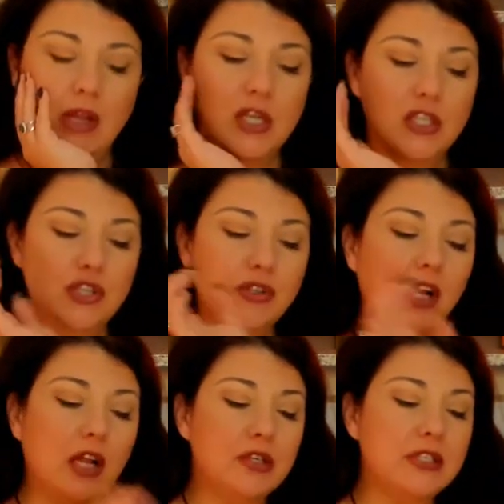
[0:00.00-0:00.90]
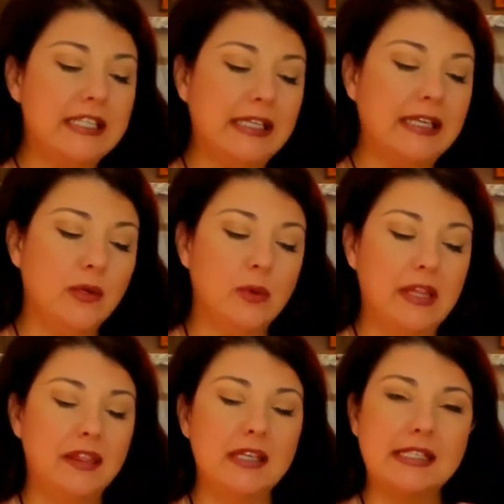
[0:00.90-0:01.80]
So y'all are dealing with
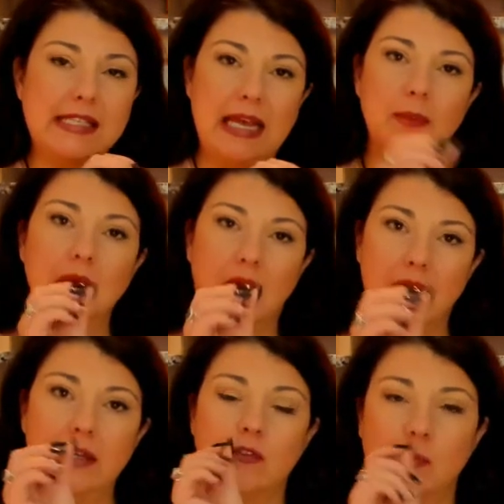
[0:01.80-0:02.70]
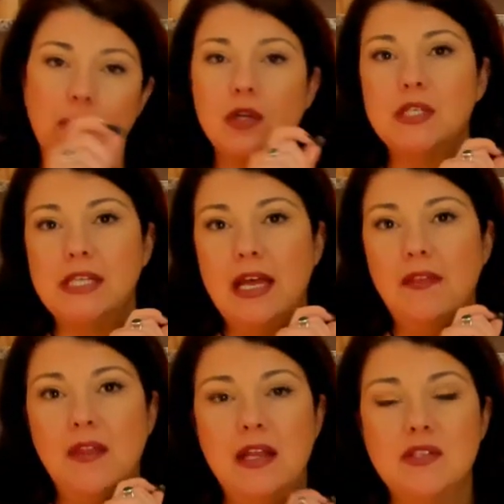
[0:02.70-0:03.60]
the same kind of person
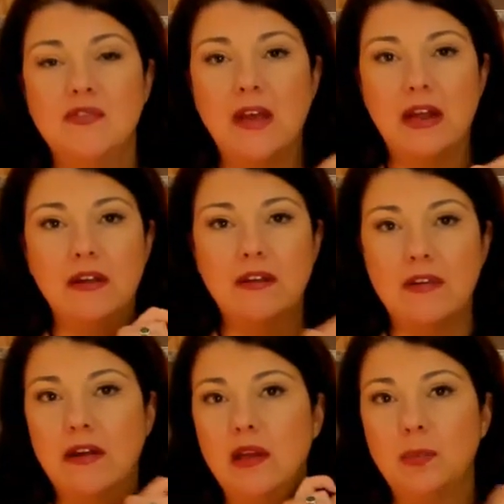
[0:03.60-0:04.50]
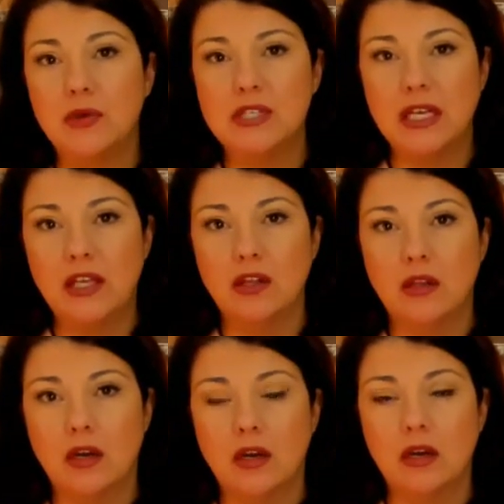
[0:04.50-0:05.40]
that is very, very
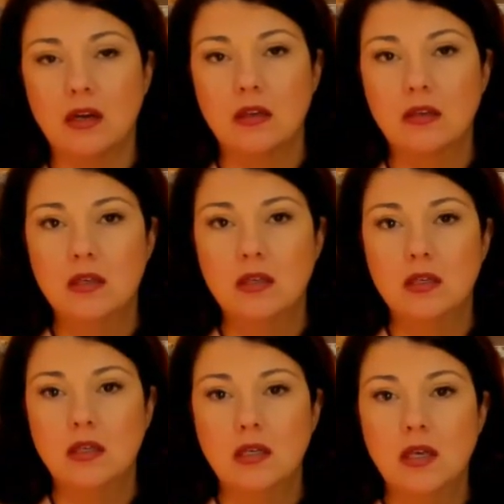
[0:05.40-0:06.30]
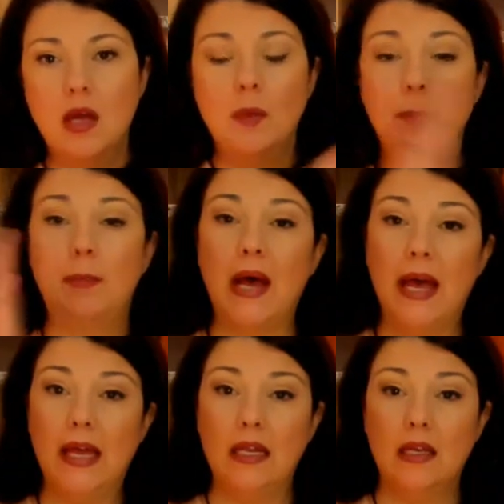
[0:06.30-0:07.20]
particular,
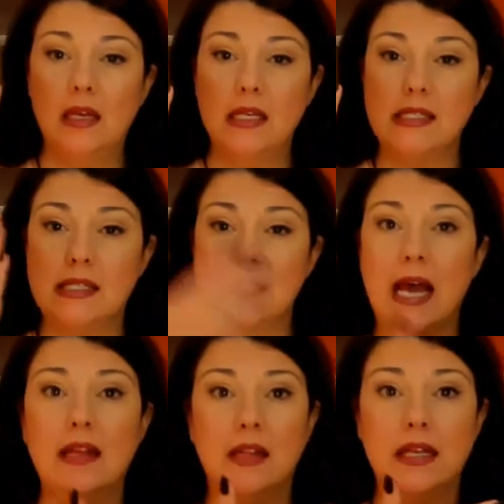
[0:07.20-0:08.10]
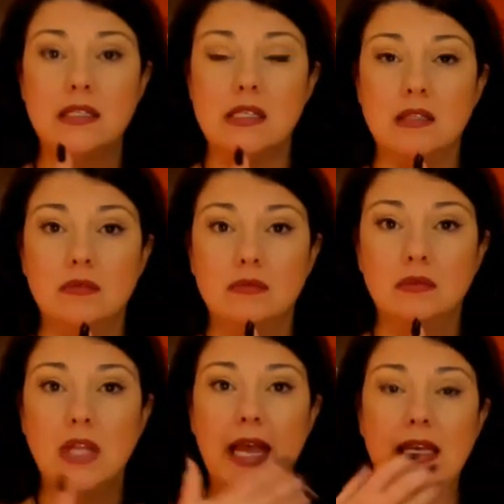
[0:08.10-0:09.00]
but is silent.
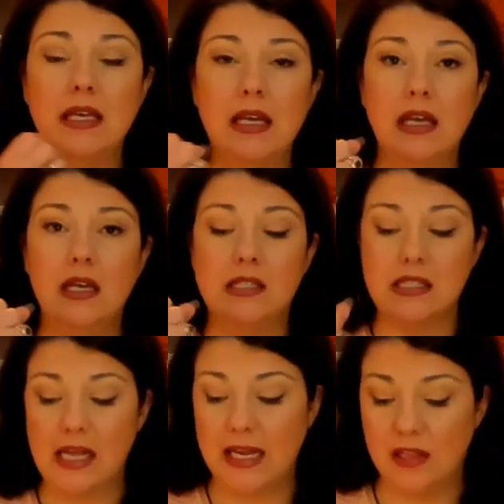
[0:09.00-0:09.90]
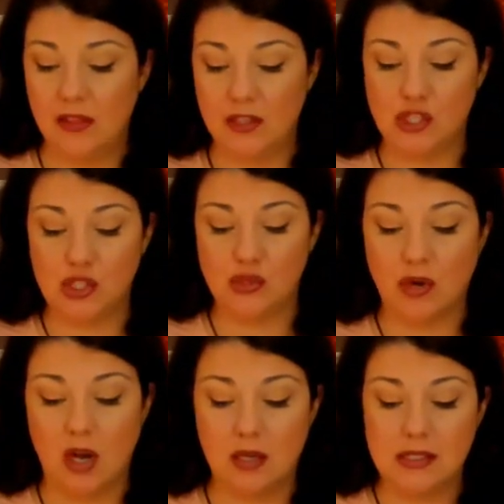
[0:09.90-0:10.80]
Like, it's like the
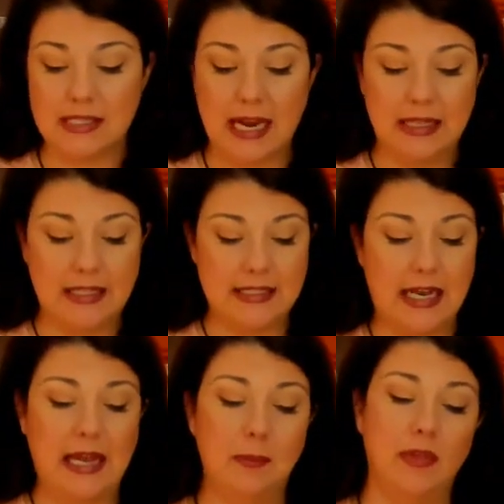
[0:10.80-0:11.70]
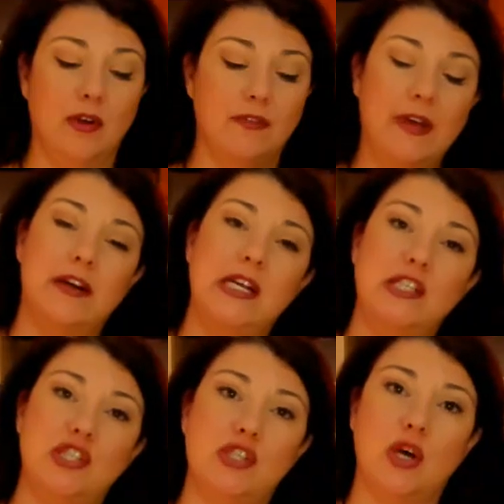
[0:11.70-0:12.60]
strong silent type. They're very
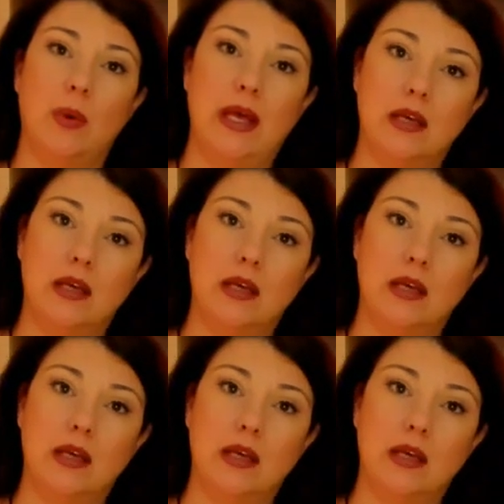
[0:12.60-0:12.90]
stoic.